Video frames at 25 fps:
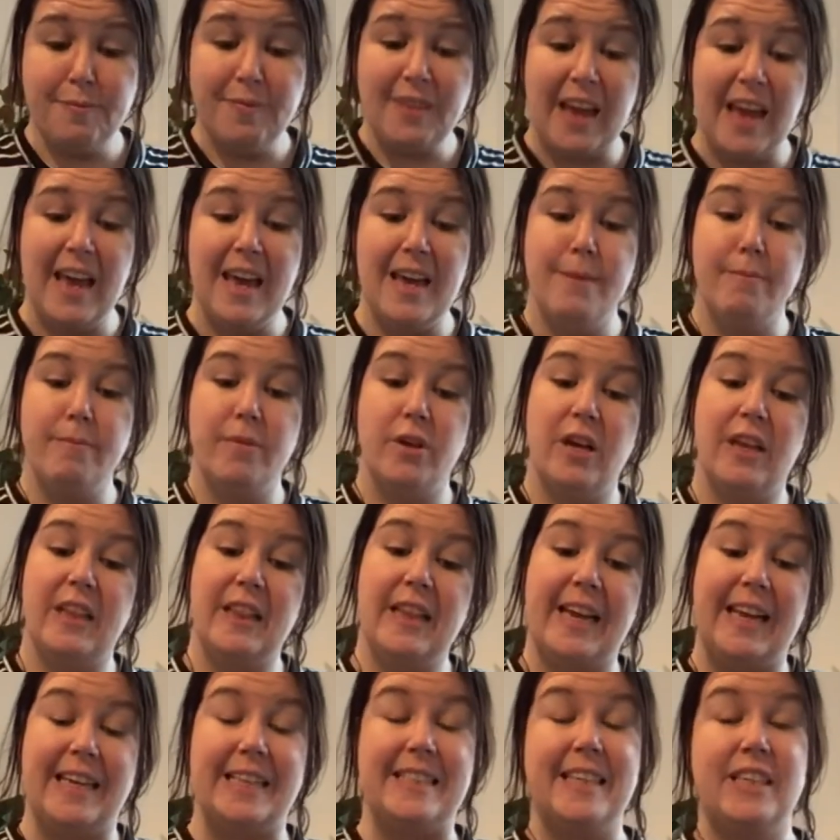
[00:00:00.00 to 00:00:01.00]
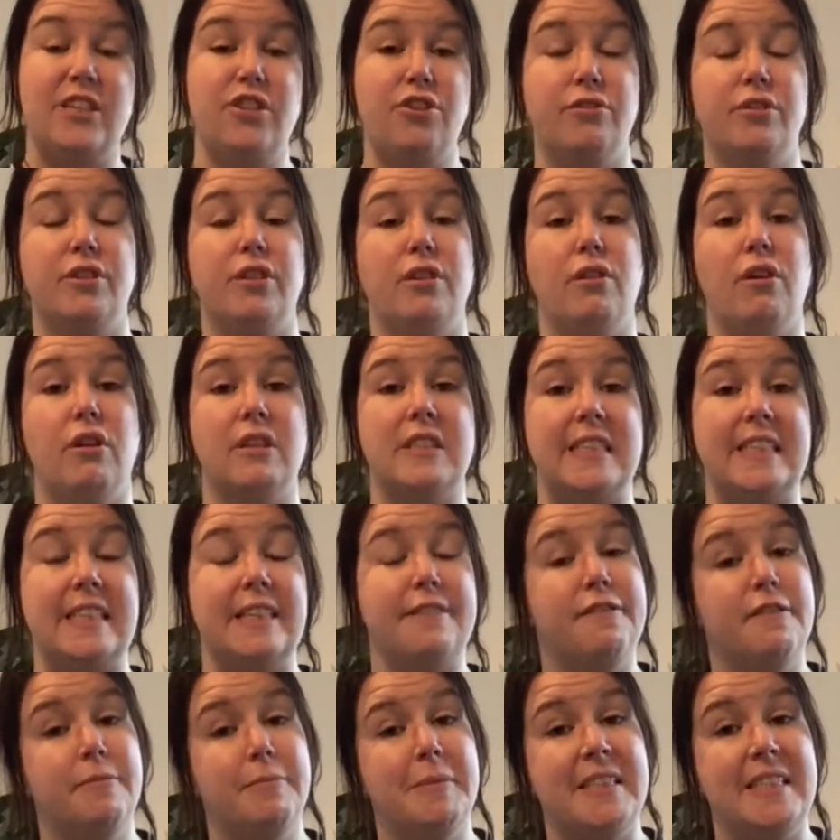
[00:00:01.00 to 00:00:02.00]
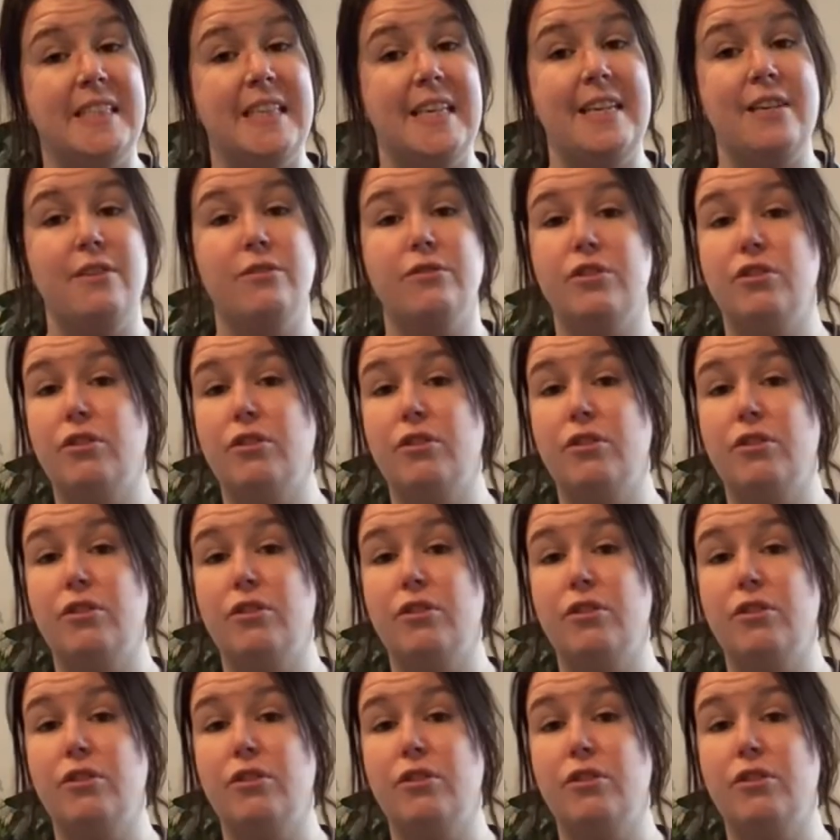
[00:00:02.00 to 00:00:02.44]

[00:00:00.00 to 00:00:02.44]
Like I said, using lots of different materials,